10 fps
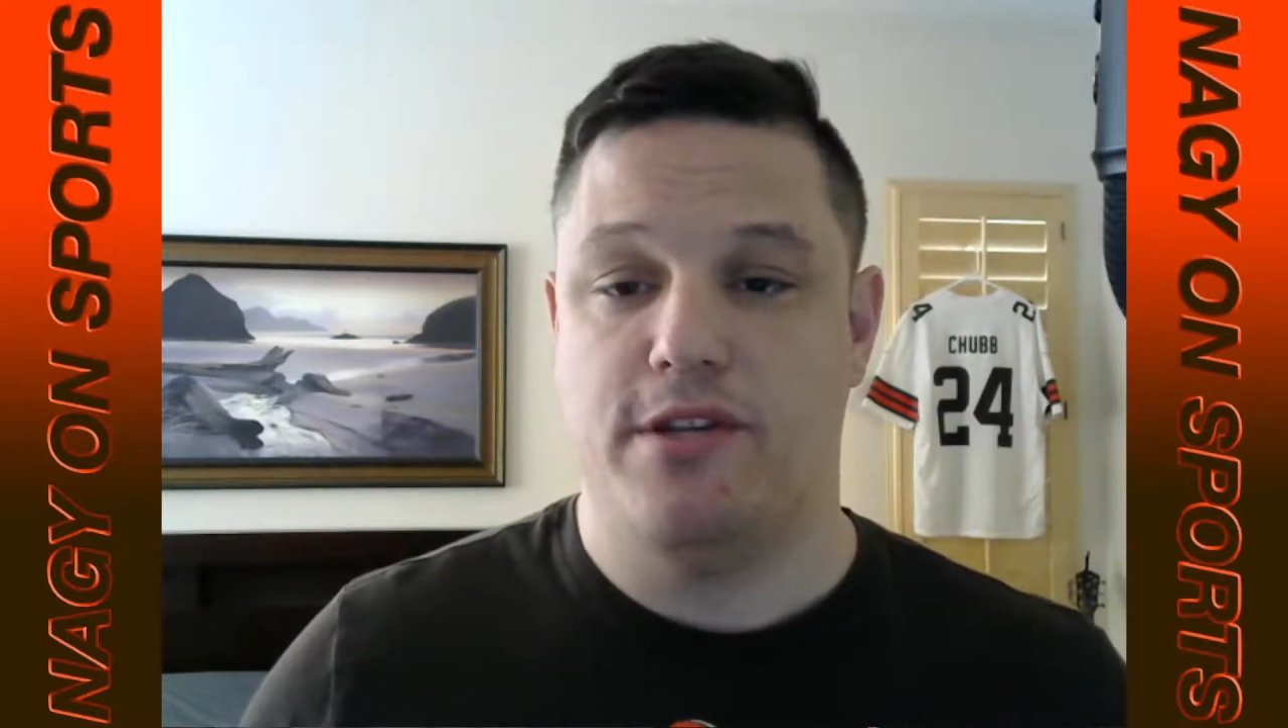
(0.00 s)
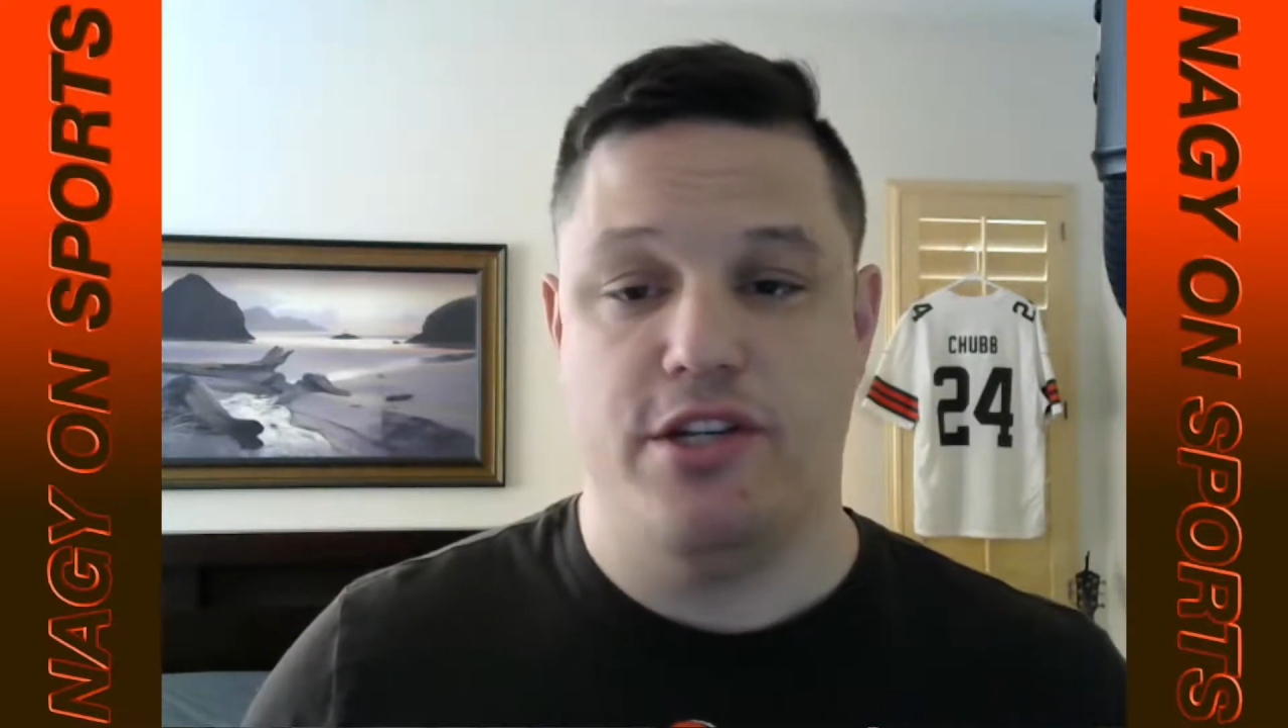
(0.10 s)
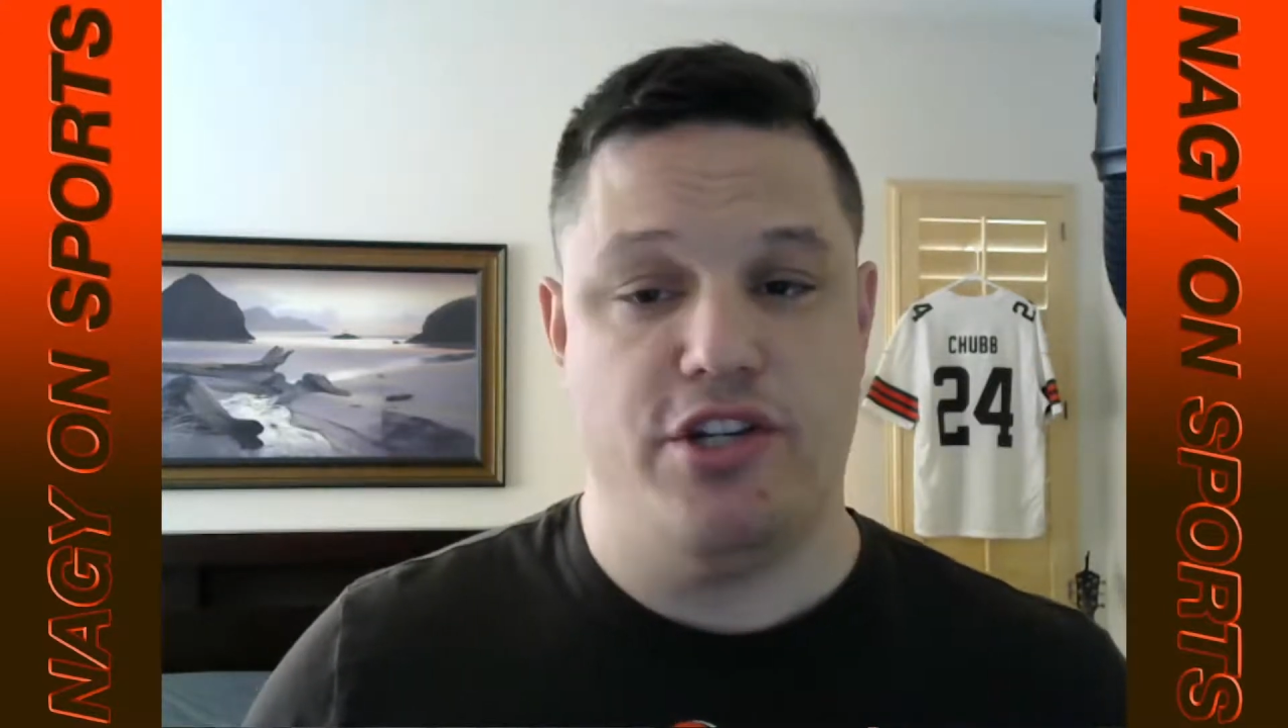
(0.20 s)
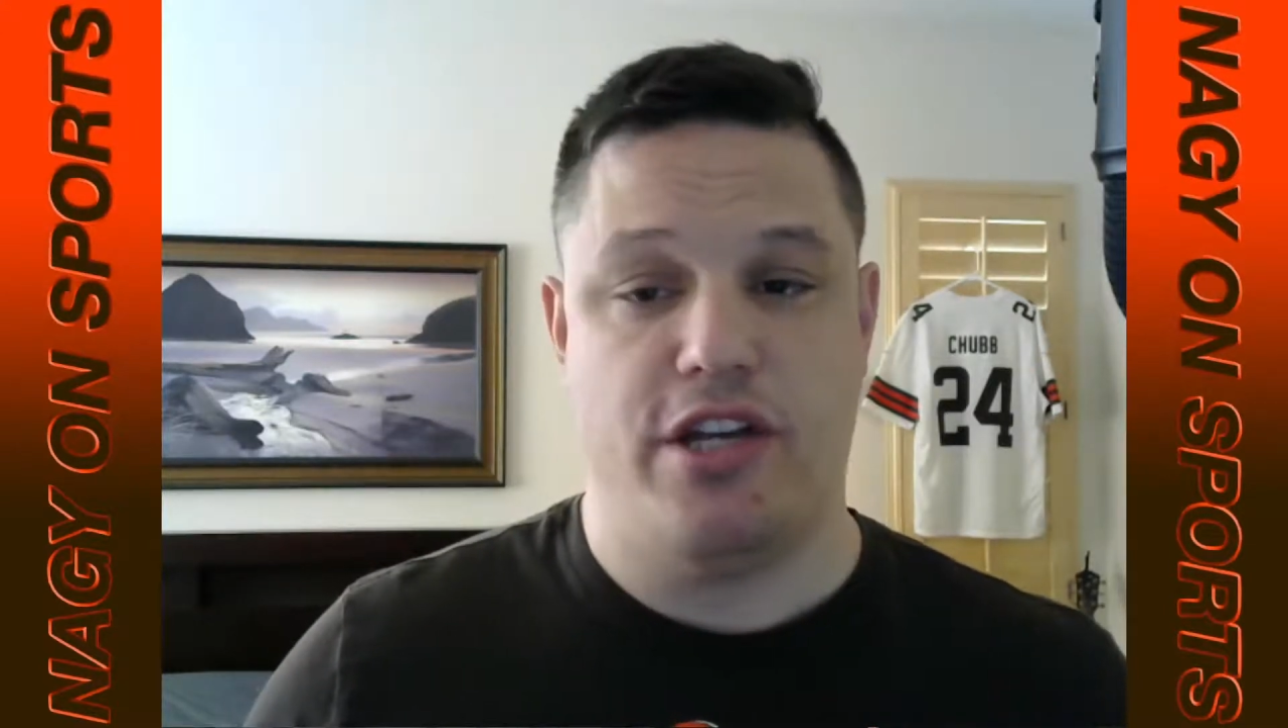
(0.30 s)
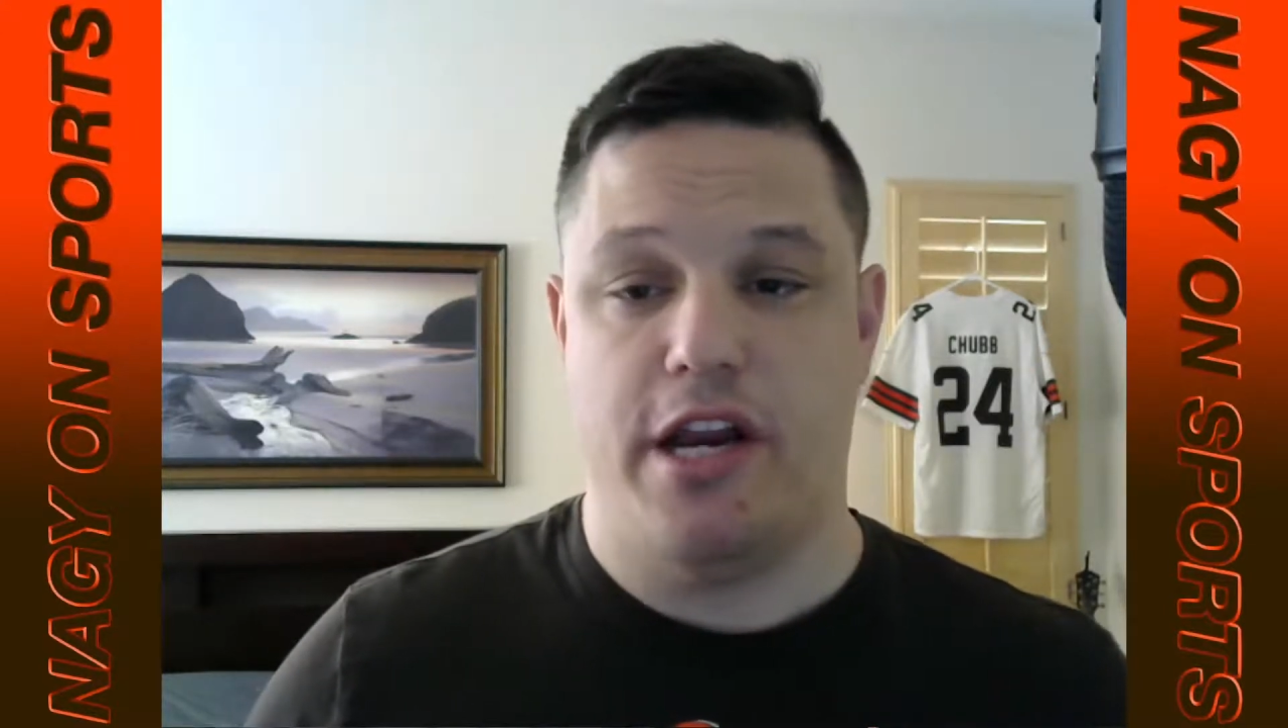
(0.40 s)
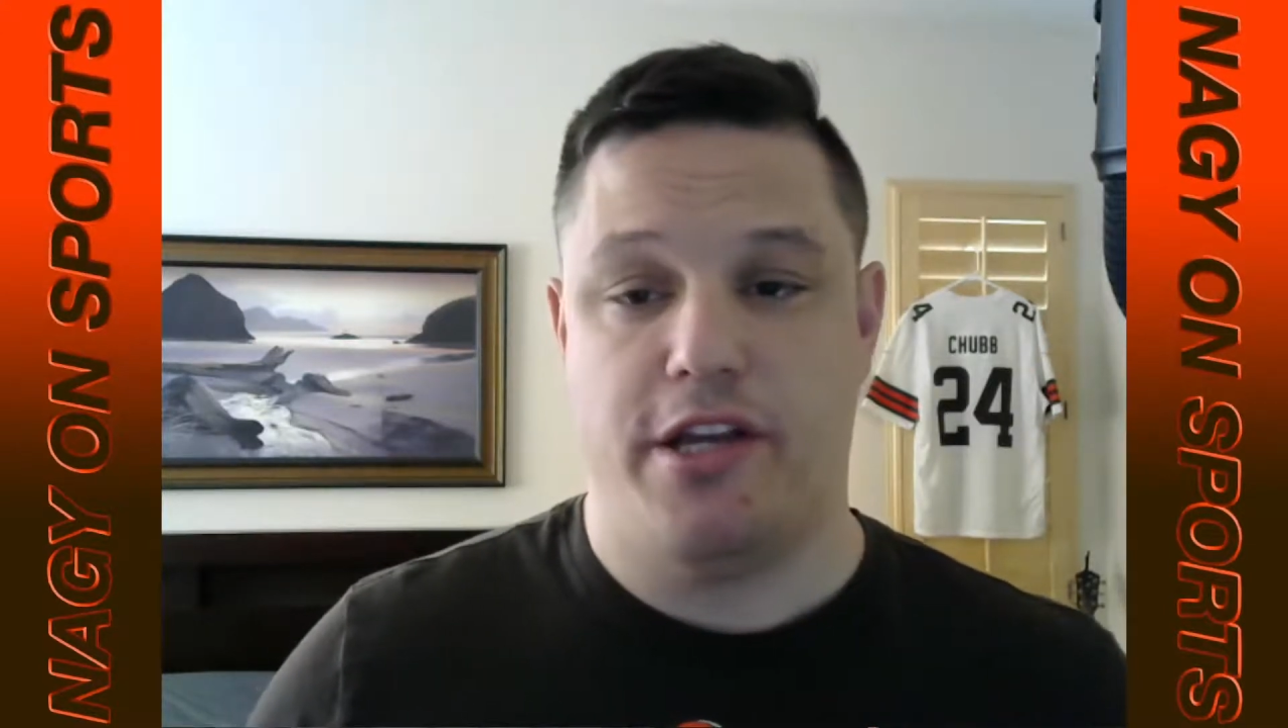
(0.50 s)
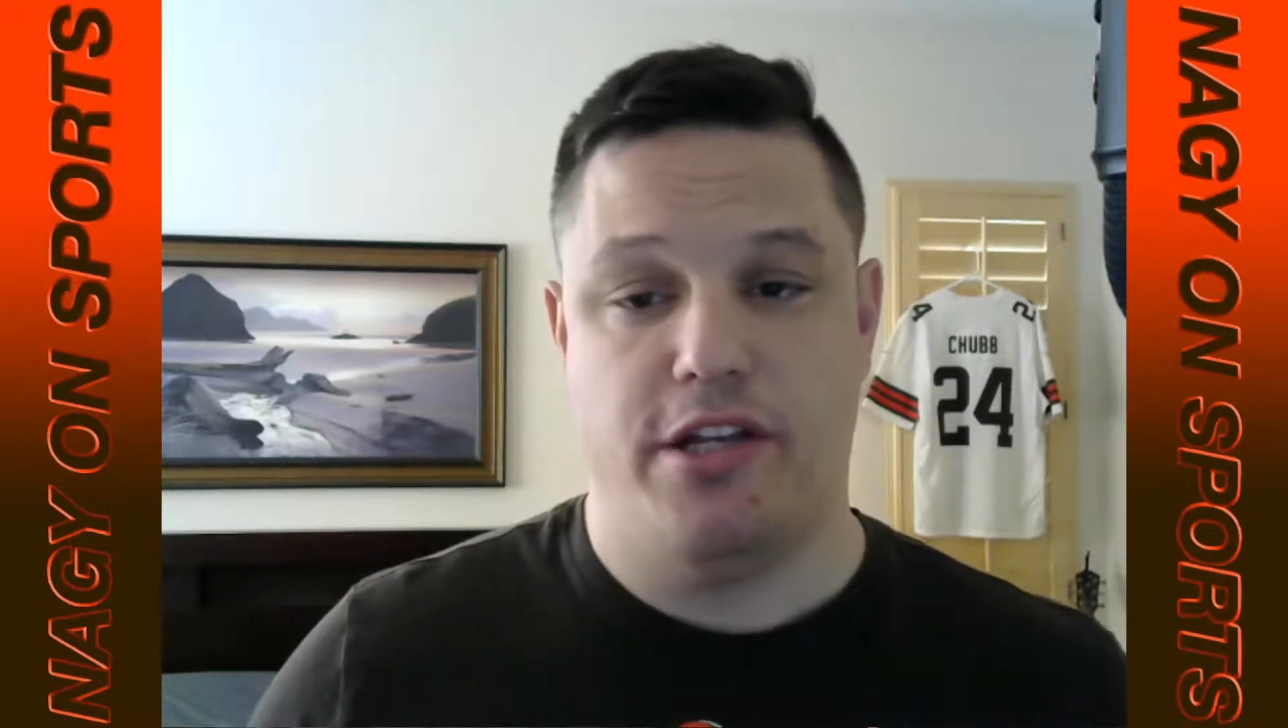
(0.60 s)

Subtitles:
and just going to